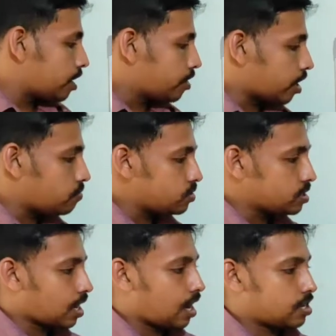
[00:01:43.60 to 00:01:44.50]

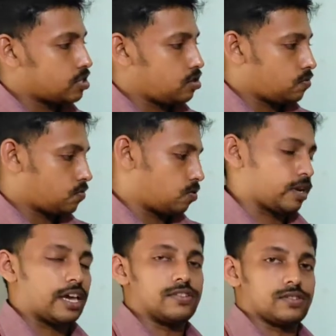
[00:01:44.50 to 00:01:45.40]
diverse collection of
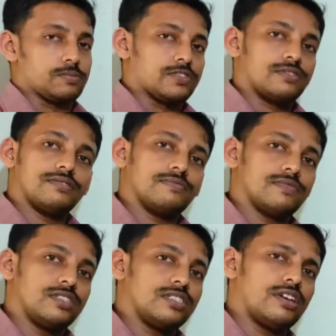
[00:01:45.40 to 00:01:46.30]
organisms.
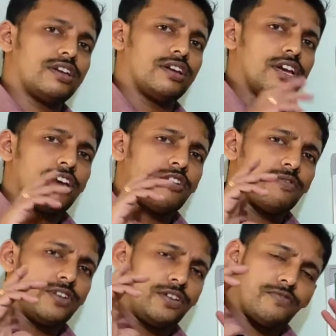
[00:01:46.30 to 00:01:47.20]
These are
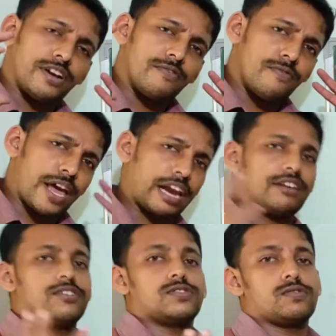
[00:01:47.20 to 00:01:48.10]
different
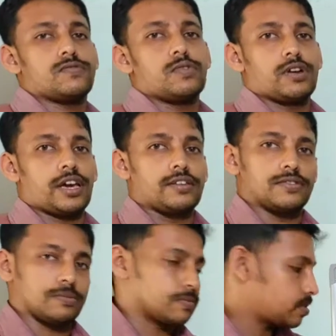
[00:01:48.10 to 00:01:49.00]
varieties of
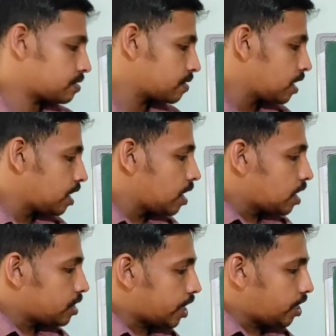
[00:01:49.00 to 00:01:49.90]
organisms
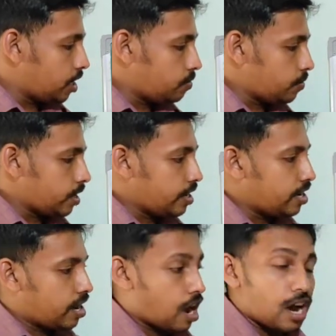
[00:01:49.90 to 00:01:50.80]
that live
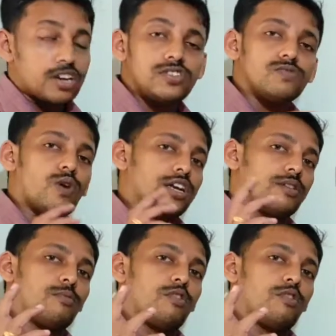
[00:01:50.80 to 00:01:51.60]
in large water